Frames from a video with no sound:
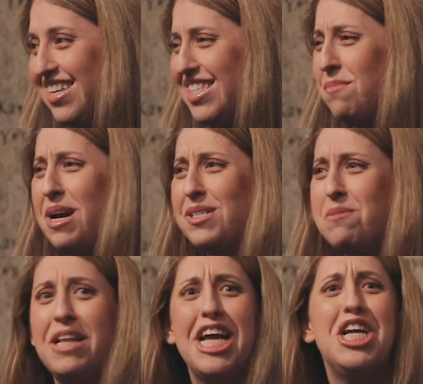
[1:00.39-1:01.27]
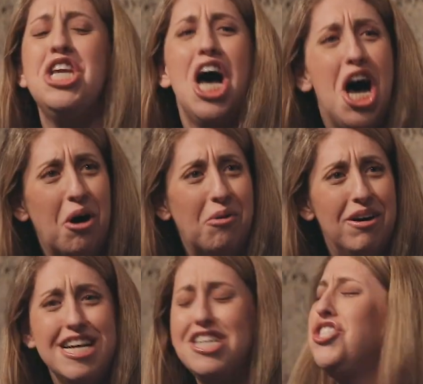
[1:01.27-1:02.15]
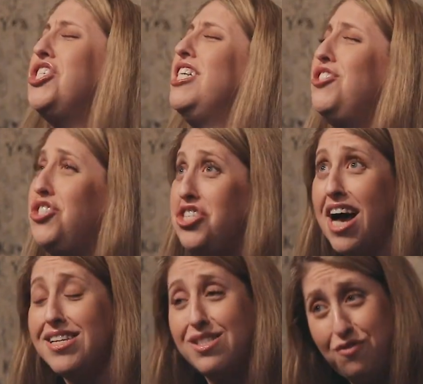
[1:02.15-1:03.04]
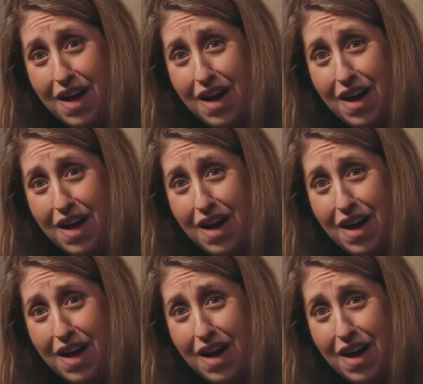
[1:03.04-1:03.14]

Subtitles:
And someone else would be like, no, she's just